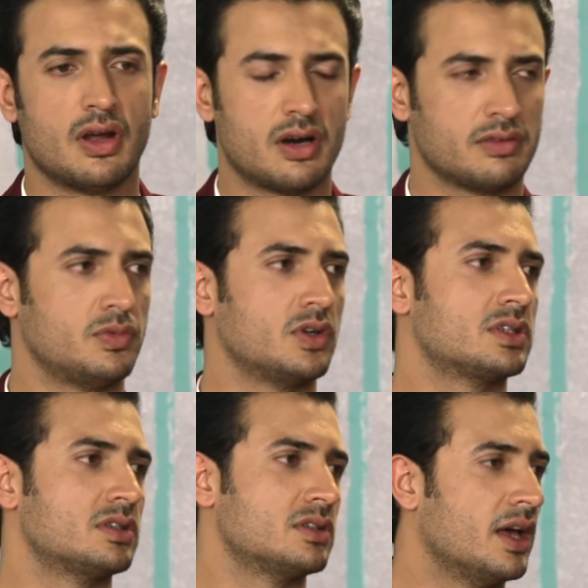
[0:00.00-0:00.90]
lot of
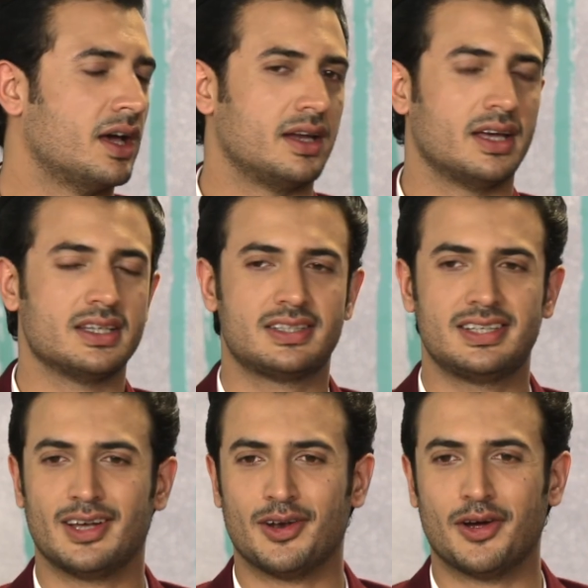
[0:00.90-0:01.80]
books, and I
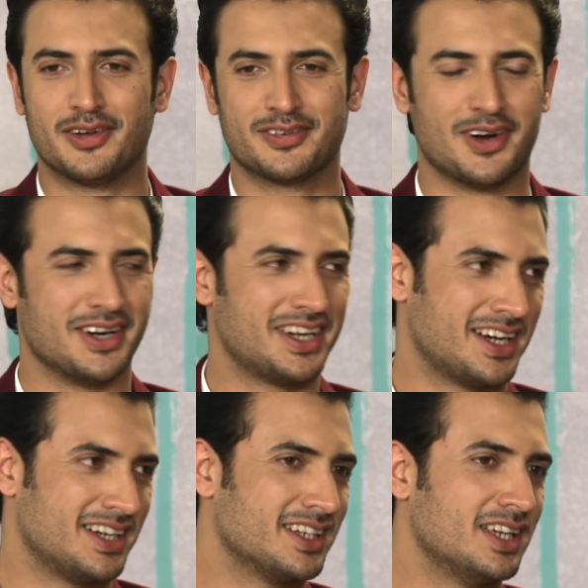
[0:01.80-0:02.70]
see a lot of content.